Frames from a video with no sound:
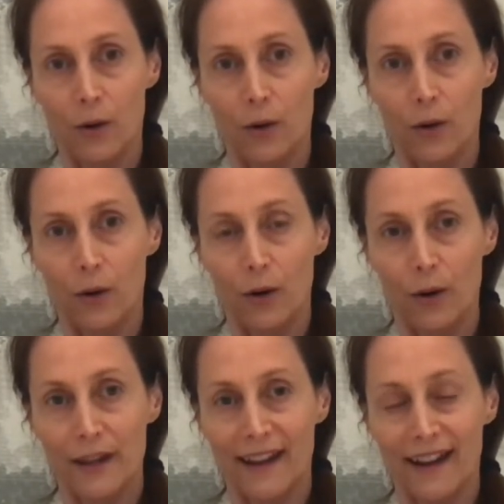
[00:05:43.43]
Oh
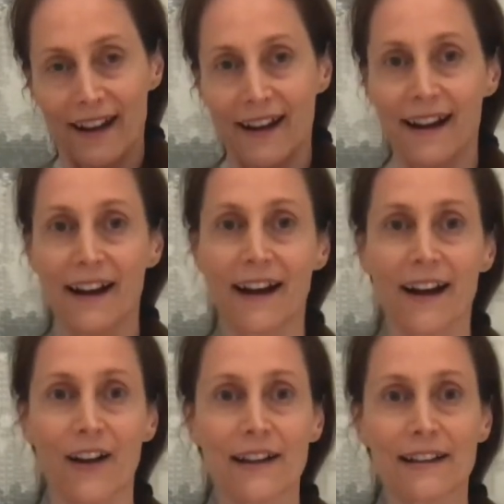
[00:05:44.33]
yeah.
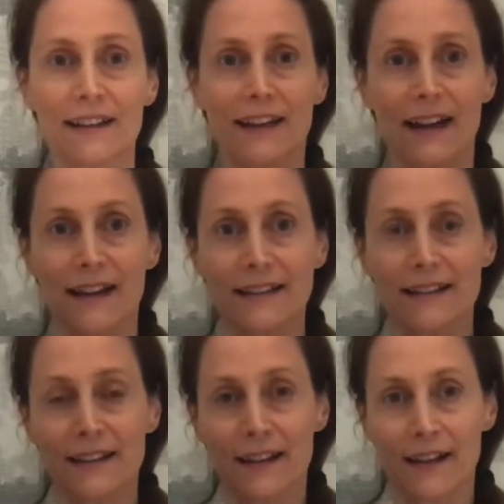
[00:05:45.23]
And the other hand.
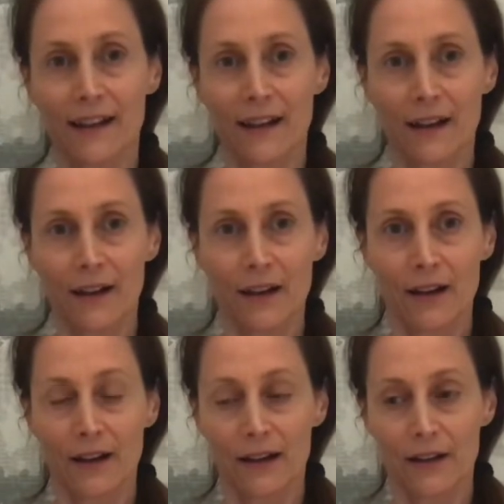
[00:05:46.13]

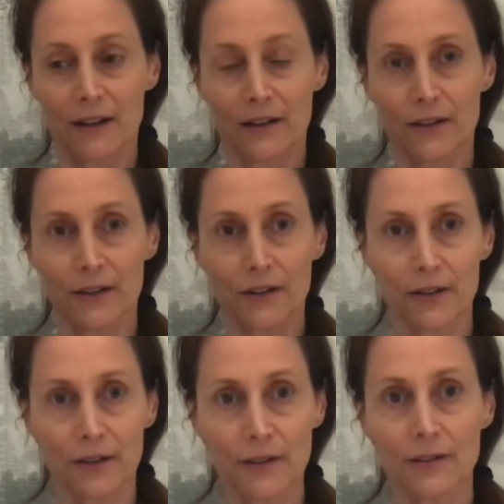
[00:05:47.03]

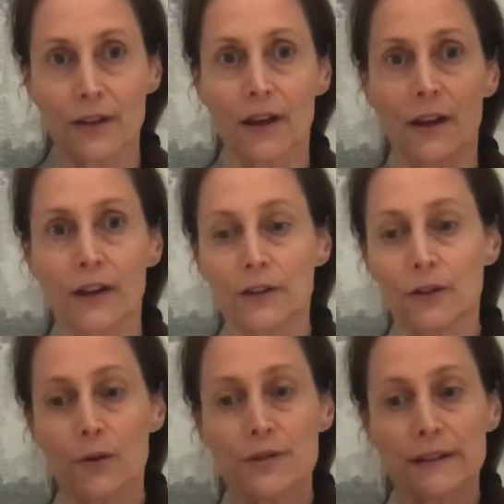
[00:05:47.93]
Good.
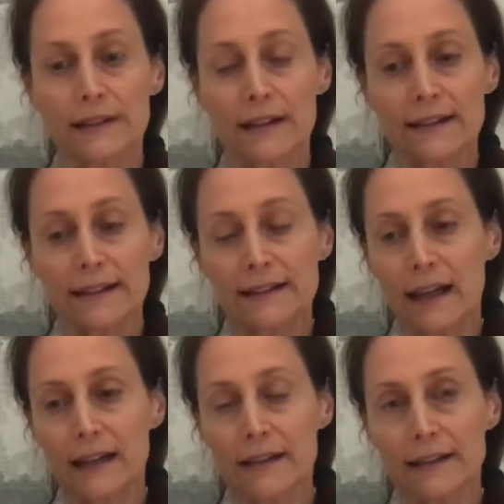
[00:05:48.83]
Notice that it's
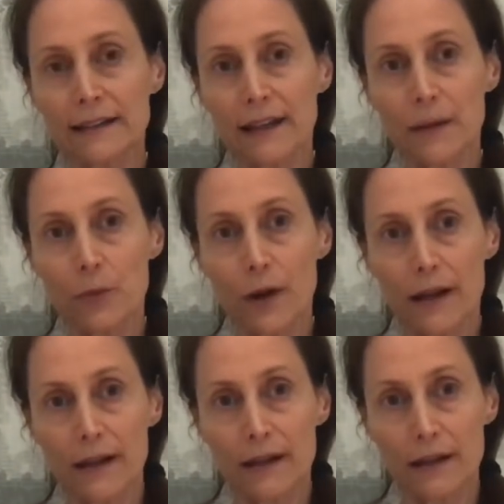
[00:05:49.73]
exactly the same
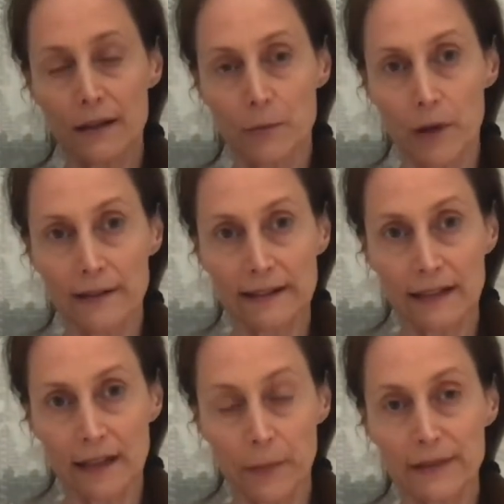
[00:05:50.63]
way. My
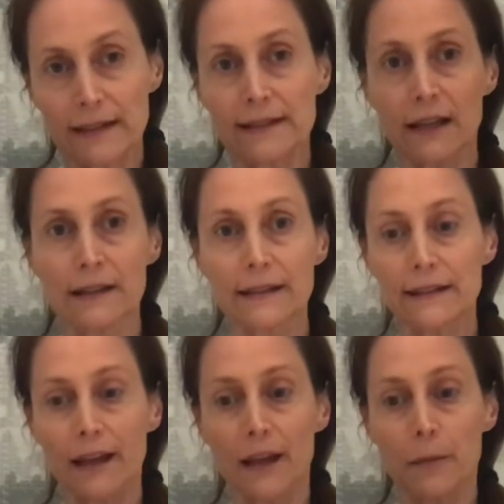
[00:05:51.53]
setup is exactly the
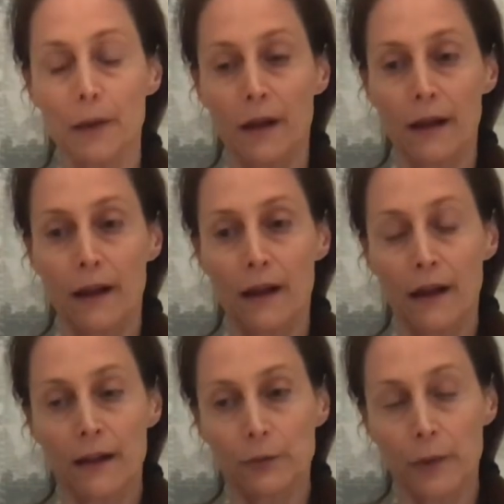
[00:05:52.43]
same
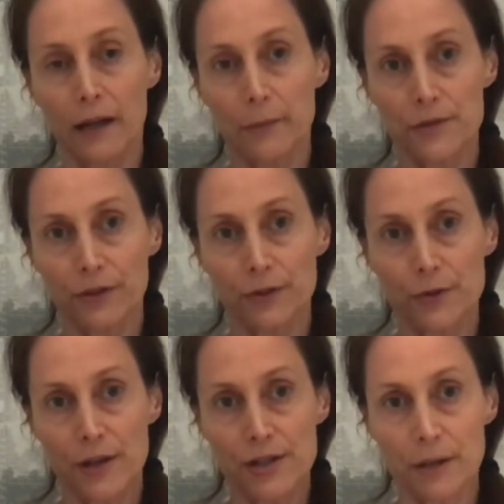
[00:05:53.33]
as when I'm just
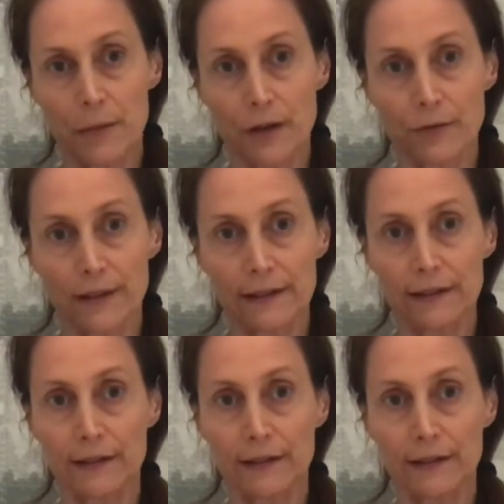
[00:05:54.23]
stretching my wrist.